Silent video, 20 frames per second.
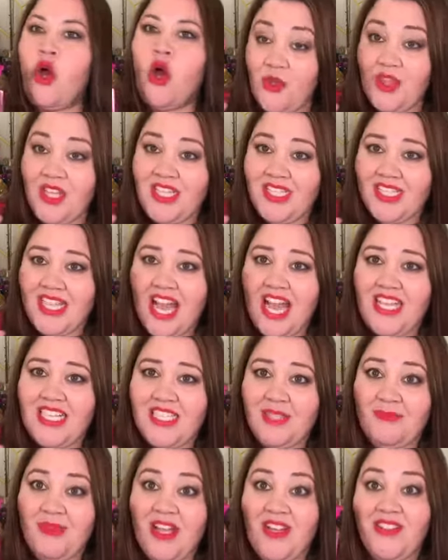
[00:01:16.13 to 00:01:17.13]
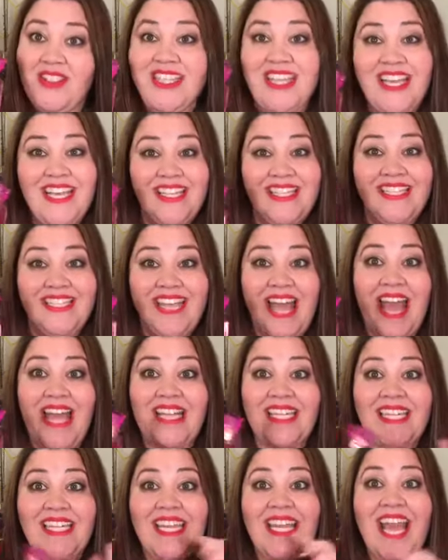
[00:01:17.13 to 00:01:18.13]
this guy smells
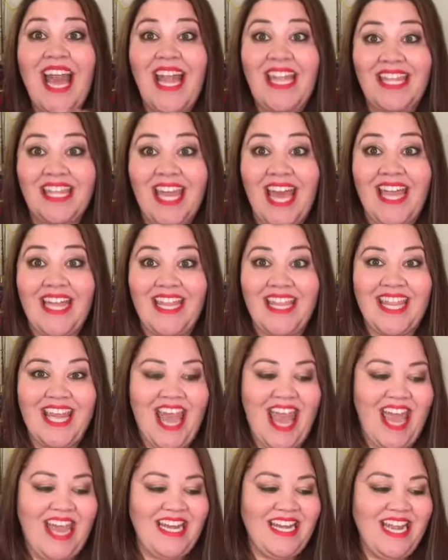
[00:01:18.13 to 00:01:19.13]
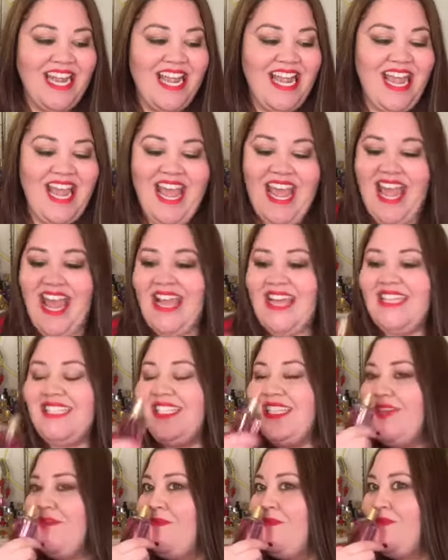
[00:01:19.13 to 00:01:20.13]
exactly like that. And